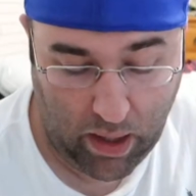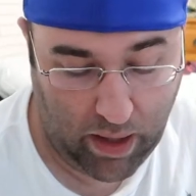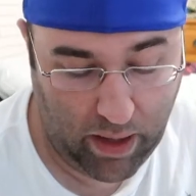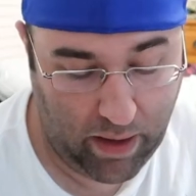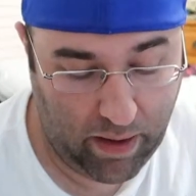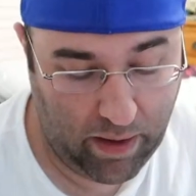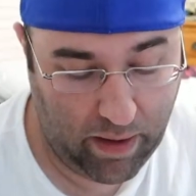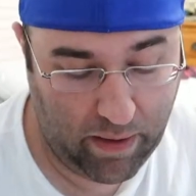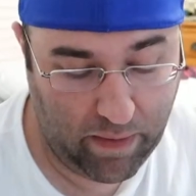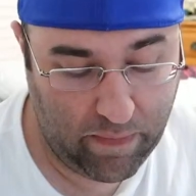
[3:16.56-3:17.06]

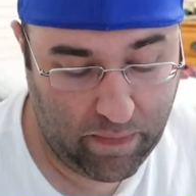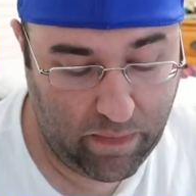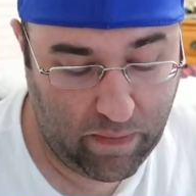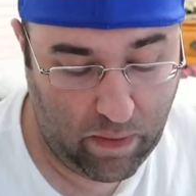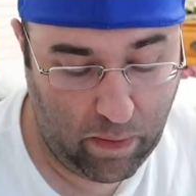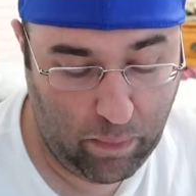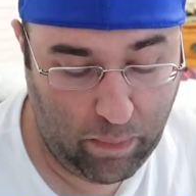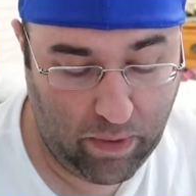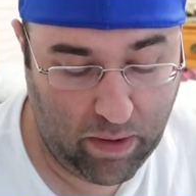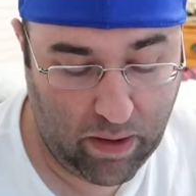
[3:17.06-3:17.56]
And
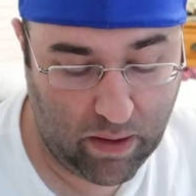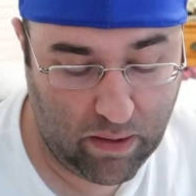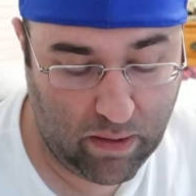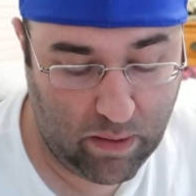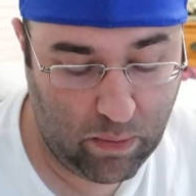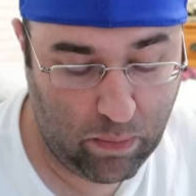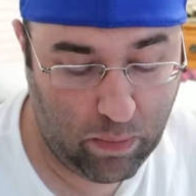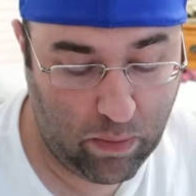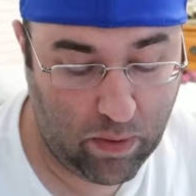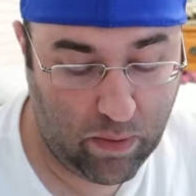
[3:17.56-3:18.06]
so we cut
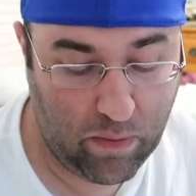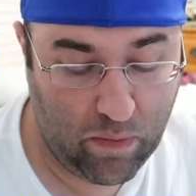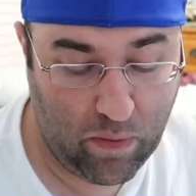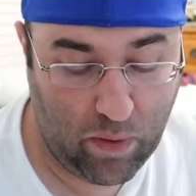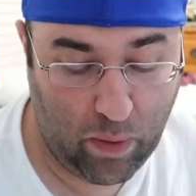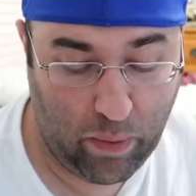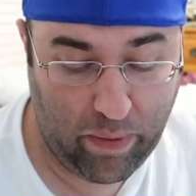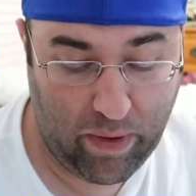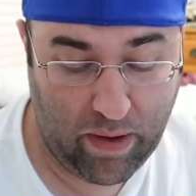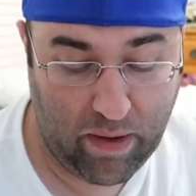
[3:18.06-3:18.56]
to where
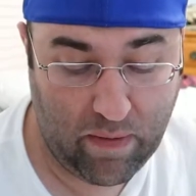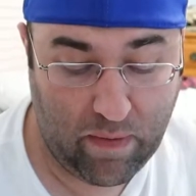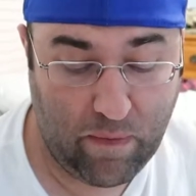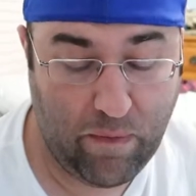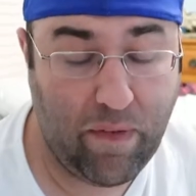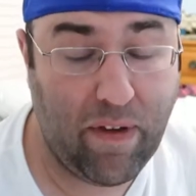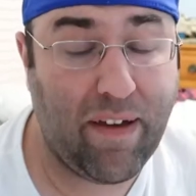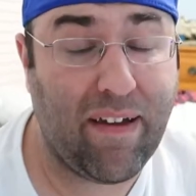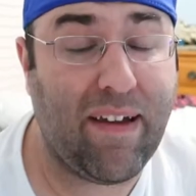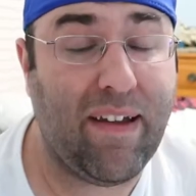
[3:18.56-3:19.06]
Zoe is
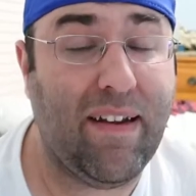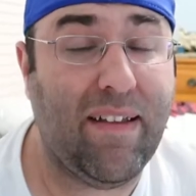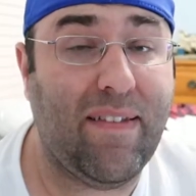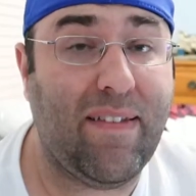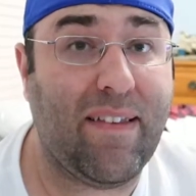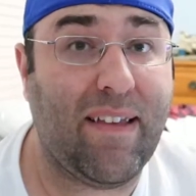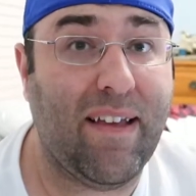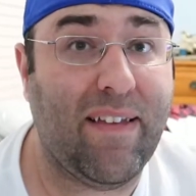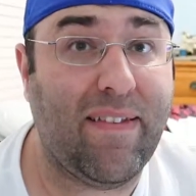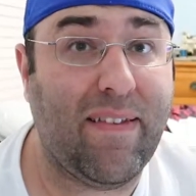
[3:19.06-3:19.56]
very
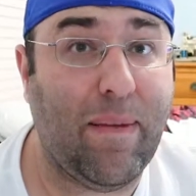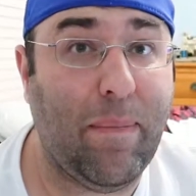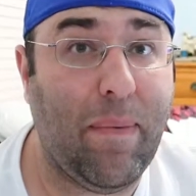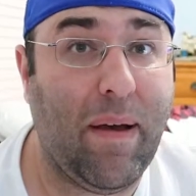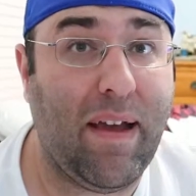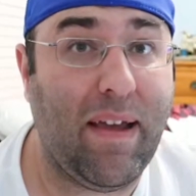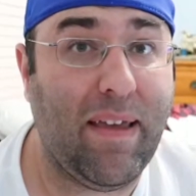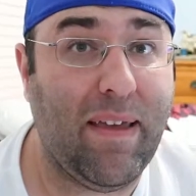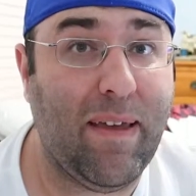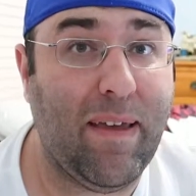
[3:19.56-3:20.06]
disgusted
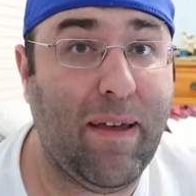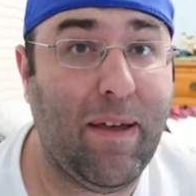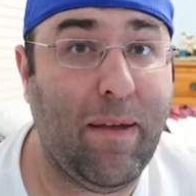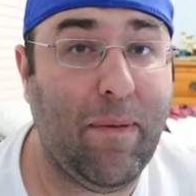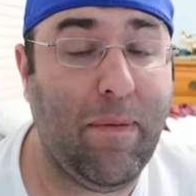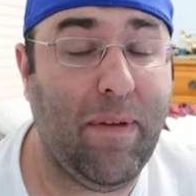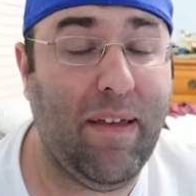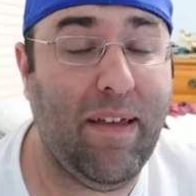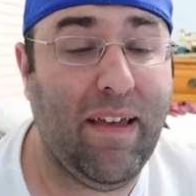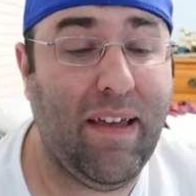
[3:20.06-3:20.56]
by
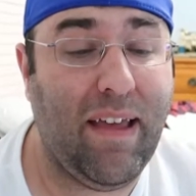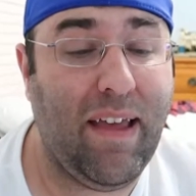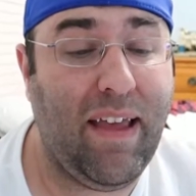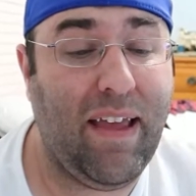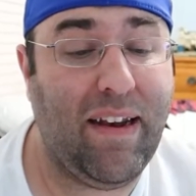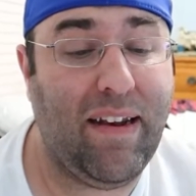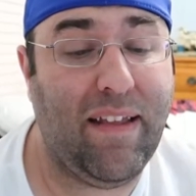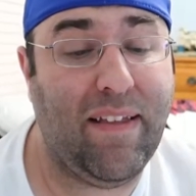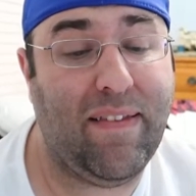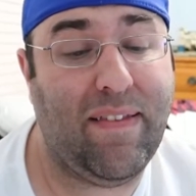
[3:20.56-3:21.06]
him
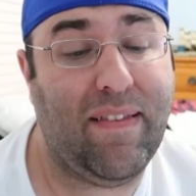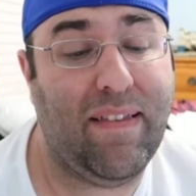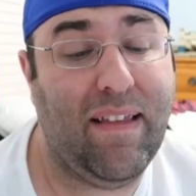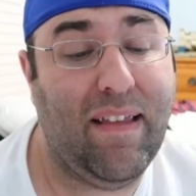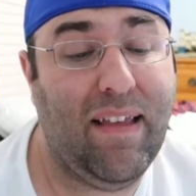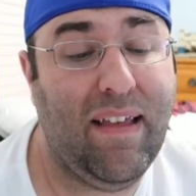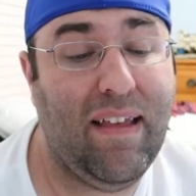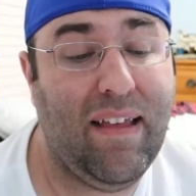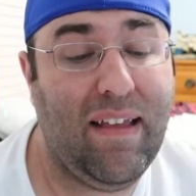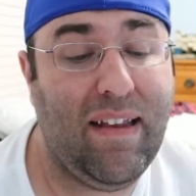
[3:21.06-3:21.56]
and does
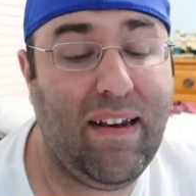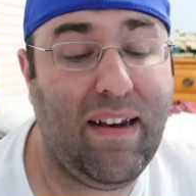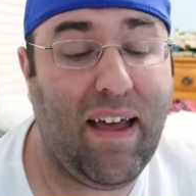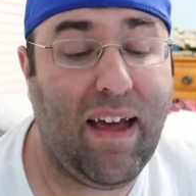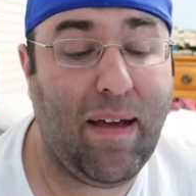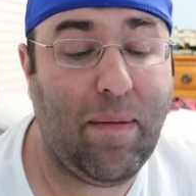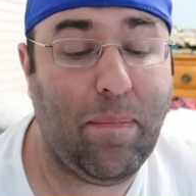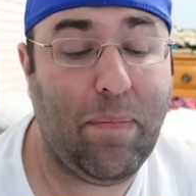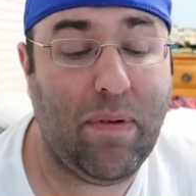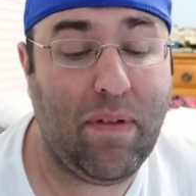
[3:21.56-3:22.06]

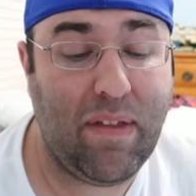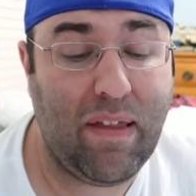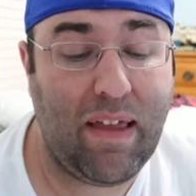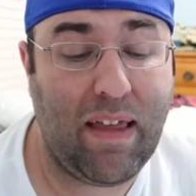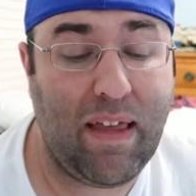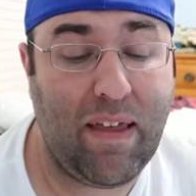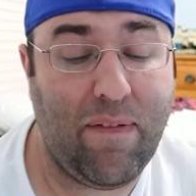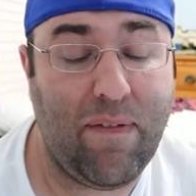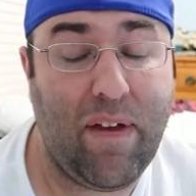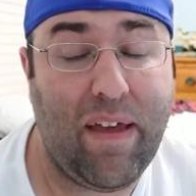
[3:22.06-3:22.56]
not
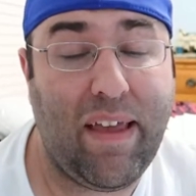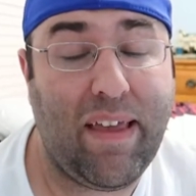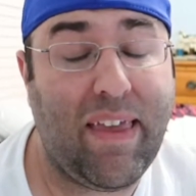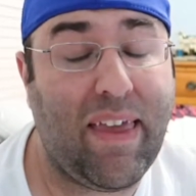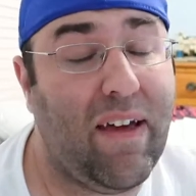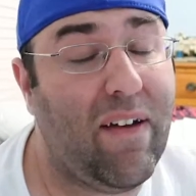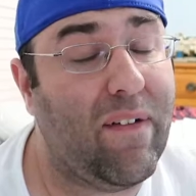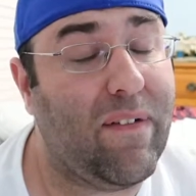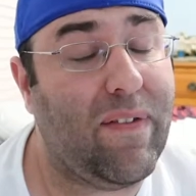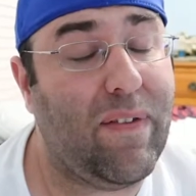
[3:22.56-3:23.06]
believe
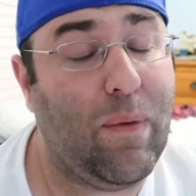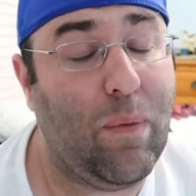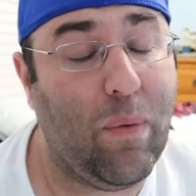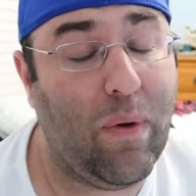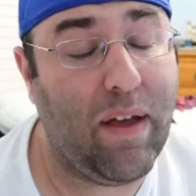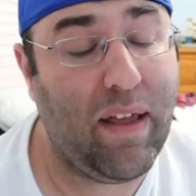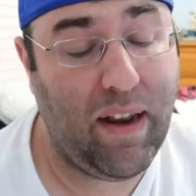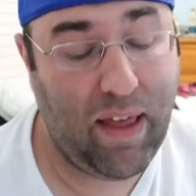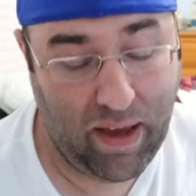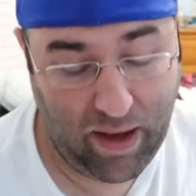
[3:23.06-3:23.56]
Galaxy
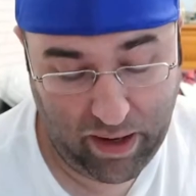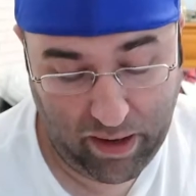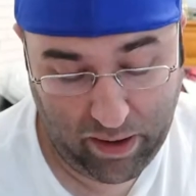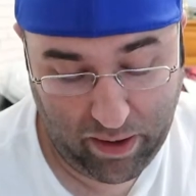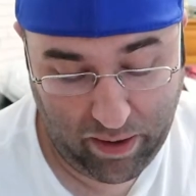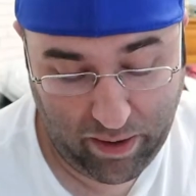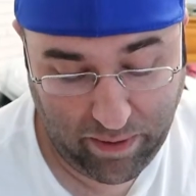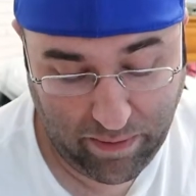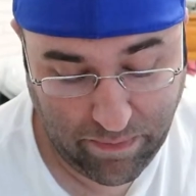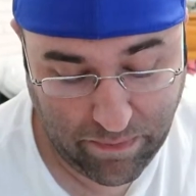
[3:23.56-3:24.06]
One at
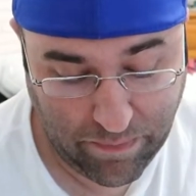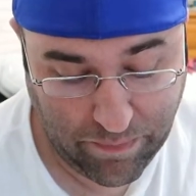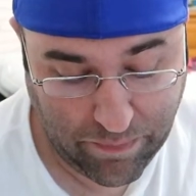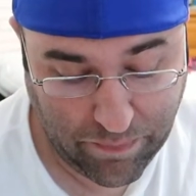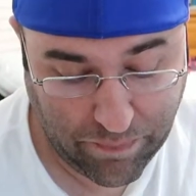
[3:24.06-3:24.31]
all.